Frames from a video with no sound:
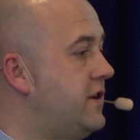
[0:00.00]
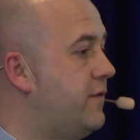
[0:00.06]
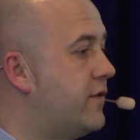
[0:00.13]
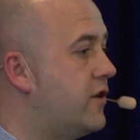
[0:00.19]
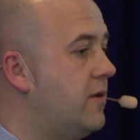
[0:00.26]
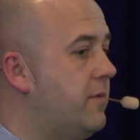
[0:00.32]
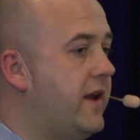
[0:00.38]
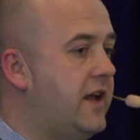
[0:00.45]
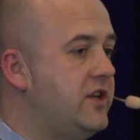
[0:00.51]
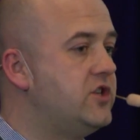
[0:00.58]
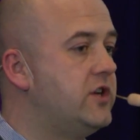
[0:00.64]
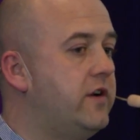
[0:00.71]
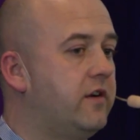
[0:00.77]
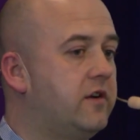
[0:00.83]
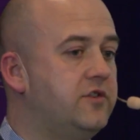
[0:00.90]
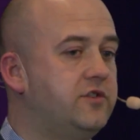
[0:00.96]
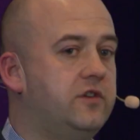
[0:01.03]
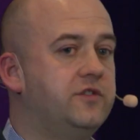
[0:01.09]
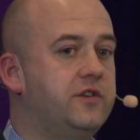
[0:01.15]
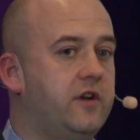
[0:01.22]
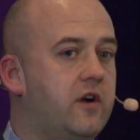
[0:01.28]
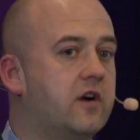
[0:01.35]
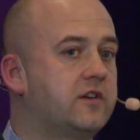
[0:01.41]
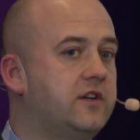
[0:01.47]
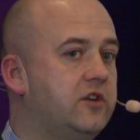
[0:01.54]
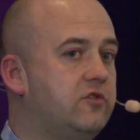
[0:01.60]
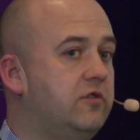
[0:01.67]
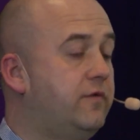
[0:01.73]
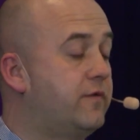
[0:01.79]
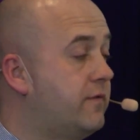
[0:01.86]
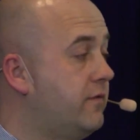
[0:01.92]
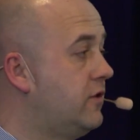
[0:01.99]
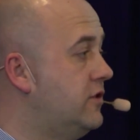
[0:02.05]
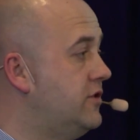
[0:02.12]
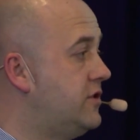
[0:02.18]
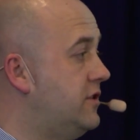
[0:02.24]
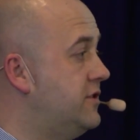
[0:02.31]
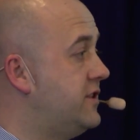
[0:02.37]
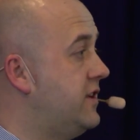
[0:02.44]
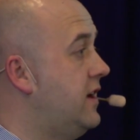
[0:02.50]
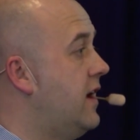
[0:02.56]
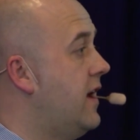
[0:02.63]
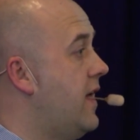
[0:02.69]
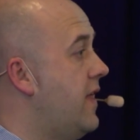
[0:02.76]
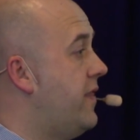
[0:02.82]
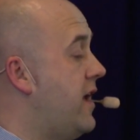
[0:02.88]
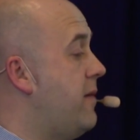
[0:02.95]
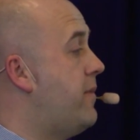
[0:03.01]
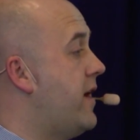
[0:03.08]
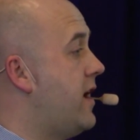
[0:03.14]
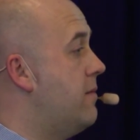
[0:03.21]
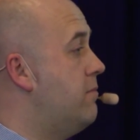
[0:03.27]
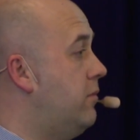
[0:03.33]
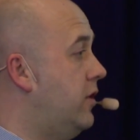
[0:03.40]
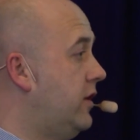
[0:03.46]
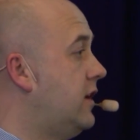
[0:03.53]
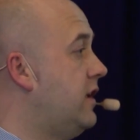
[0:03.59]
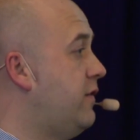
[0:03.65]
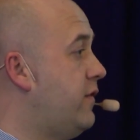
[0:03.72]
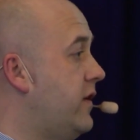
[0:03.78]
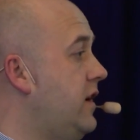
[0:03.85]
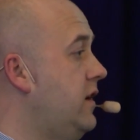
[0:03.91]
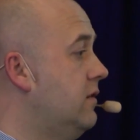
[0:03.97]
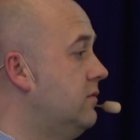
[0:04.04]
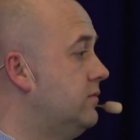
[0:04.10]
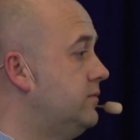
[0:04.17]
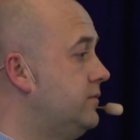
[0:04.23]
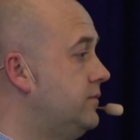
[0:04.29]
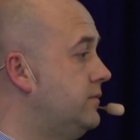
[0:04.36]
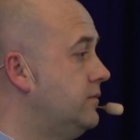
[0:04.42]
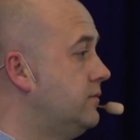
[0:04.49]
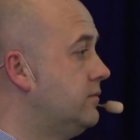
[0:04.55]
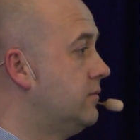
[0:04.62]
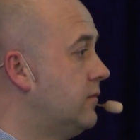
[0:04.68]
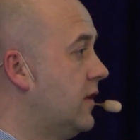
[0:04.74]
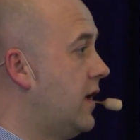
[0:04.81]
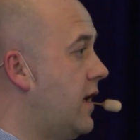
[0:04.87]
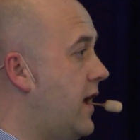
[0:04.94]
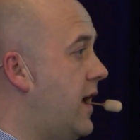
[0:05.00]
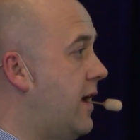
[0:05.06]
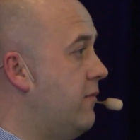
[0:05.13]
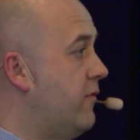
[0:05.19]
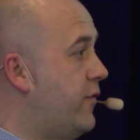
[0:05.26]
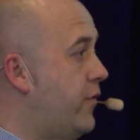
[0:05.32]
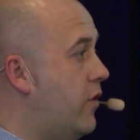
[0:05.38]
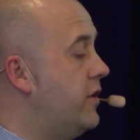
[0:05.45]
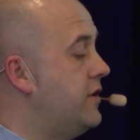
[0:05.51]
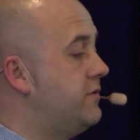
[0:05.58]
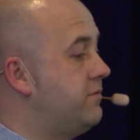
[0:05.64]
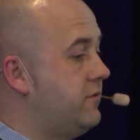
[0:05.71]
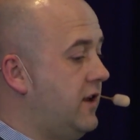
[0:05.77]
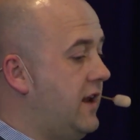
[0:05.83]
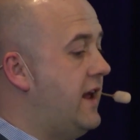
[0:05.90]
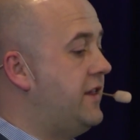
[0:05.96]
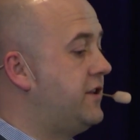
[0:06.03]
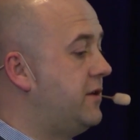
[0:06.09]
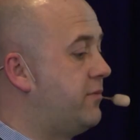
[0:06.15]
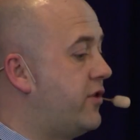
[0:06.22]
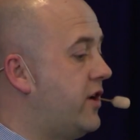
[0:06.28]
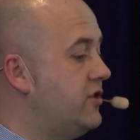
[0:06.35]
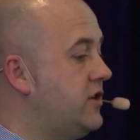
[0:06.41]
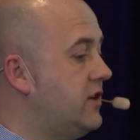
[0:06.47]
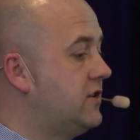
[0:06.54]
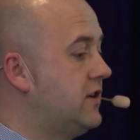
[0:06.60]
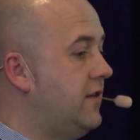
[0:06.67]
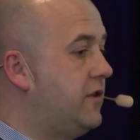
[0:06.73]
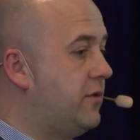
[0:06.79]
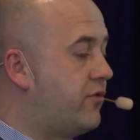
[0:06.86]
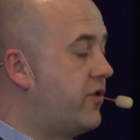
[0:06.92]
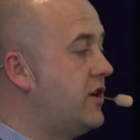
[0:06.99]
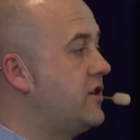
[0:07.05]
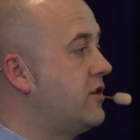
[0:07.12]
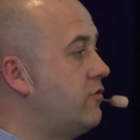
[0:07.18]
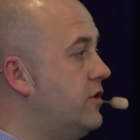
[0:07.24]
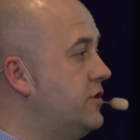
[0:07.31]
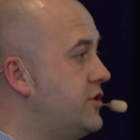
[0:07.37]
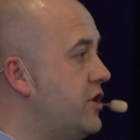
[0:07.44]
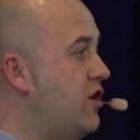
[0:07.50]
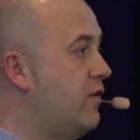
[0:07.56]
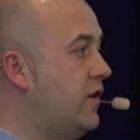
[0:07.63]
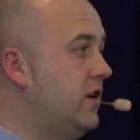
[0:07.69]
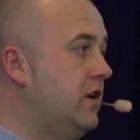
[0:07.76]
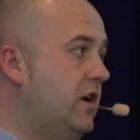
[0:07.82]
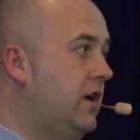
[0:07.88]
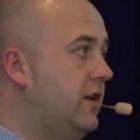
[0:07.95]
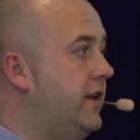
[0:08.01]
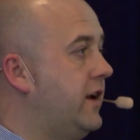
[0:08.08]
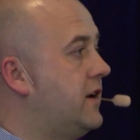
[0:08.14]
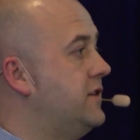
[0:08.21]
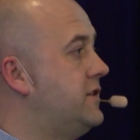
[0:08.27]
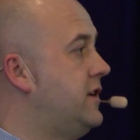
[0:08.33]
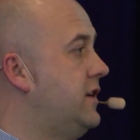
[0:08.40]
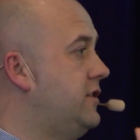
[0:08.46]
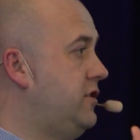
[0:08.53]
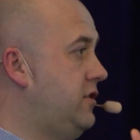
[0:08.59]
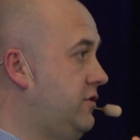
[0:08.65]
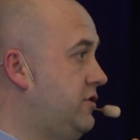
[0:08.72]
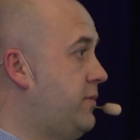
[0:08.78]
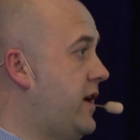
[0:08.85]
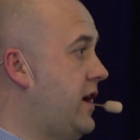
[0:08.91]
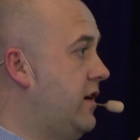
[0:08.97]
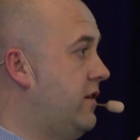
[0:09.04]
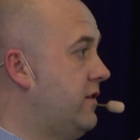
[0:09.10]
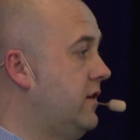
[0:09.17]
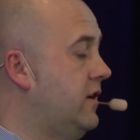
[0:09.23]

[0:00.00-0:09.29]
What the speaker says: firm, an engineering consultancy, an architectural consultancy, they pay a monthly fee for the length of the project. If the project runs over, they continue to pay it.